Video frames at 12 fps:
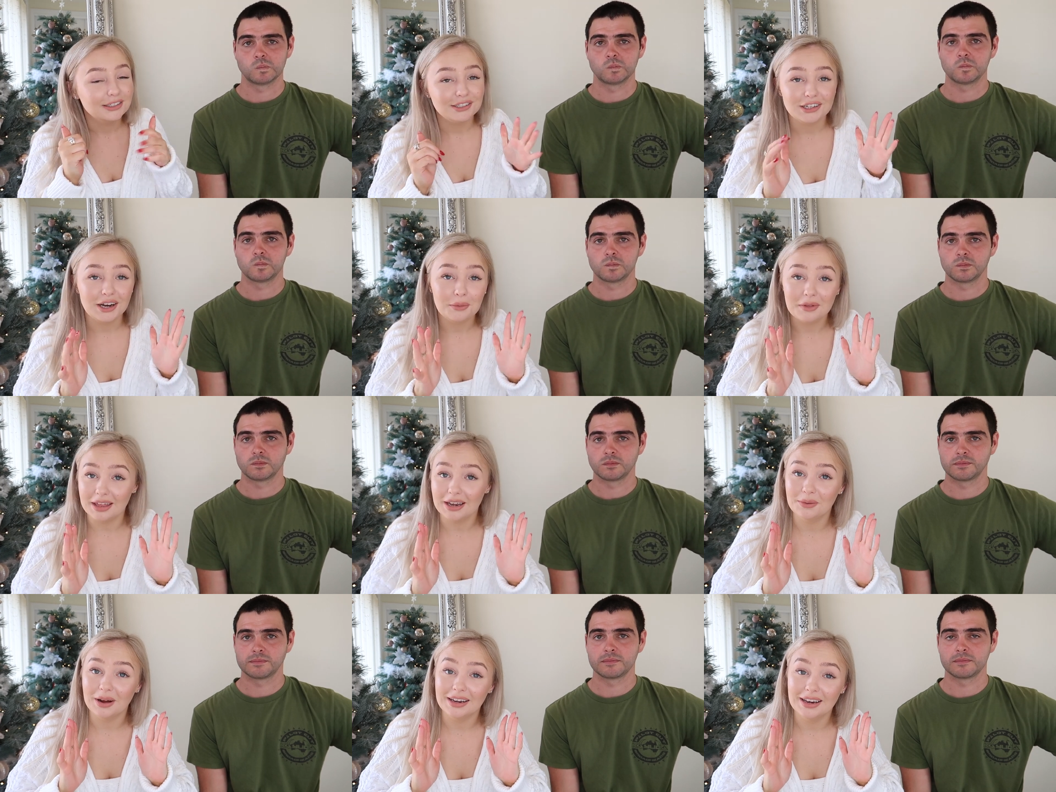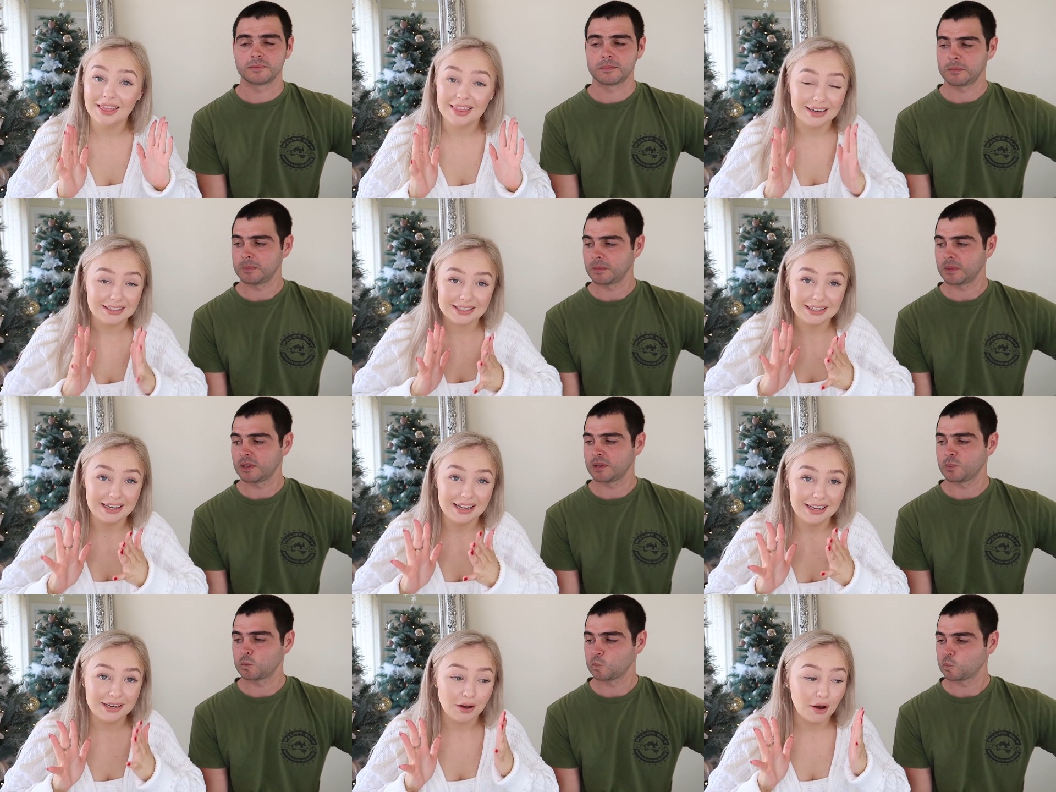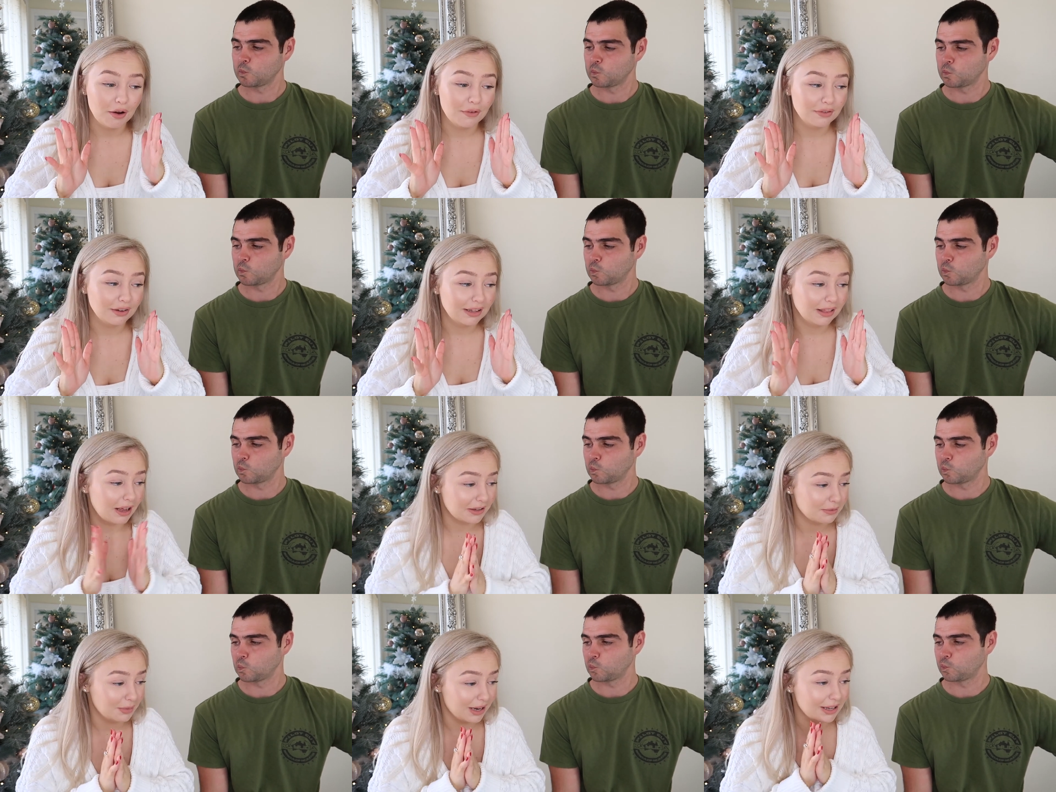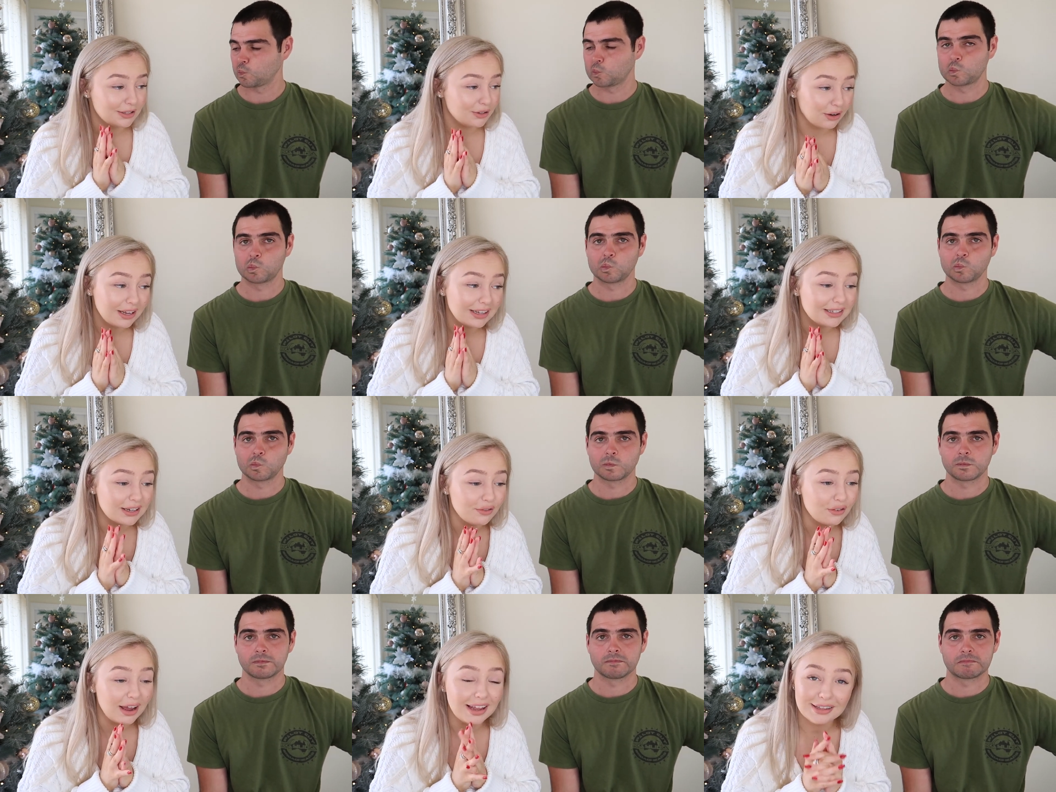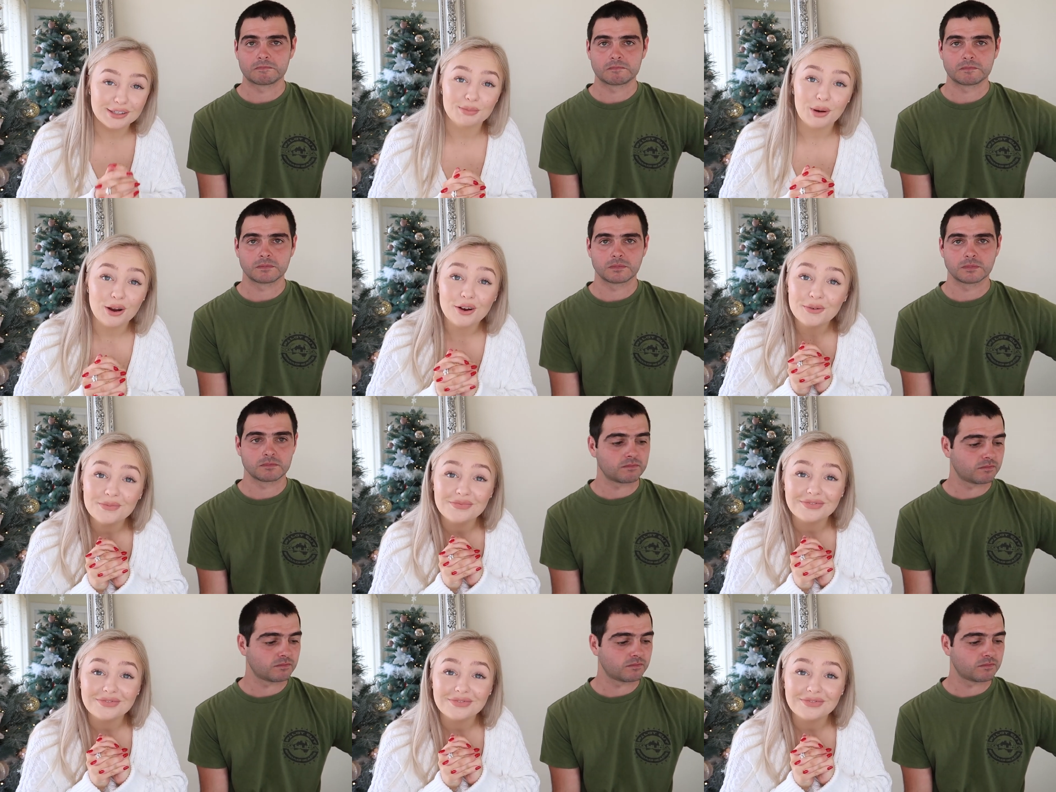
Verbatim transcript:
Speaker 1: Share it with anyone that is in need of last minute stocking stuffer inspo.